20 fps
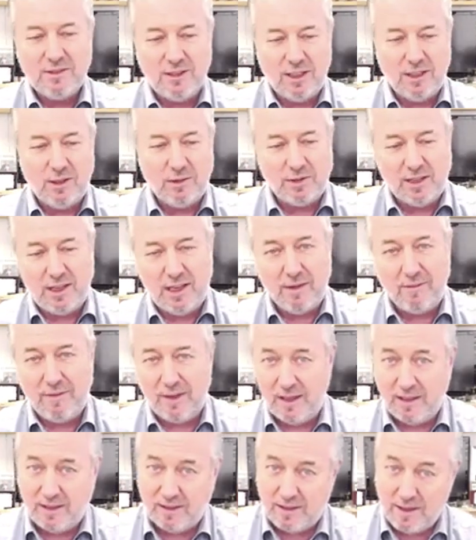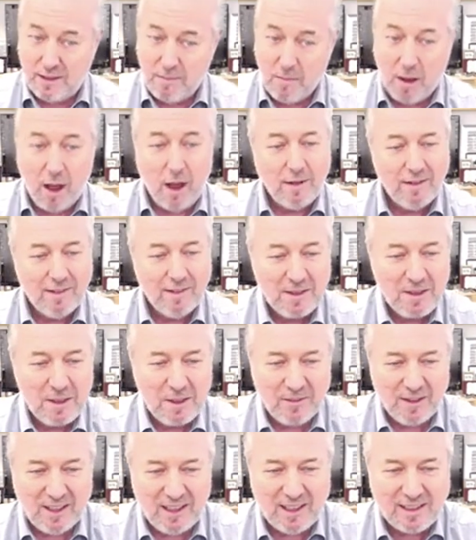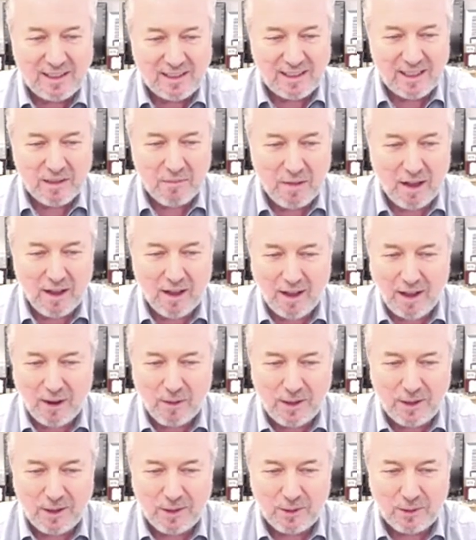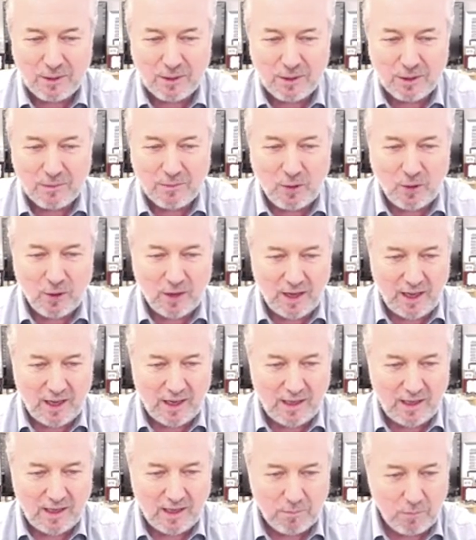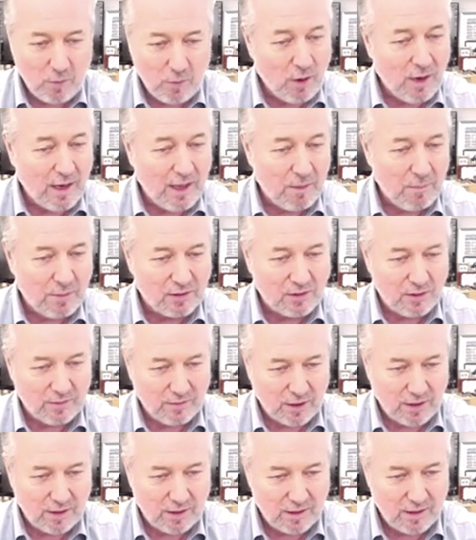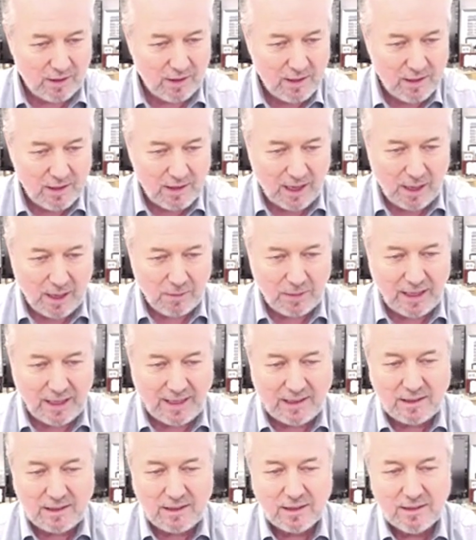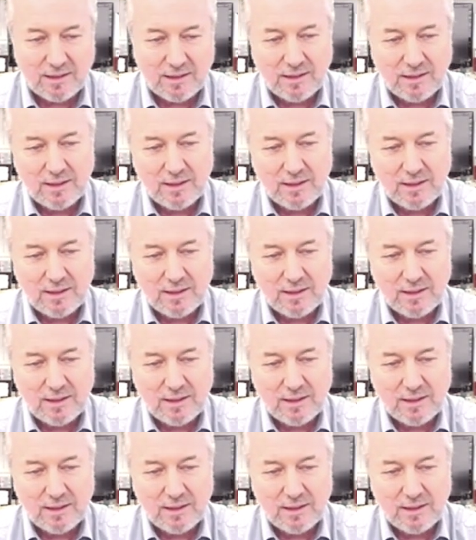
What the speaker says: Si no, sería verísima. Verísima, how are you? Good morning. Morning, Mr. Vaughan. I'm late.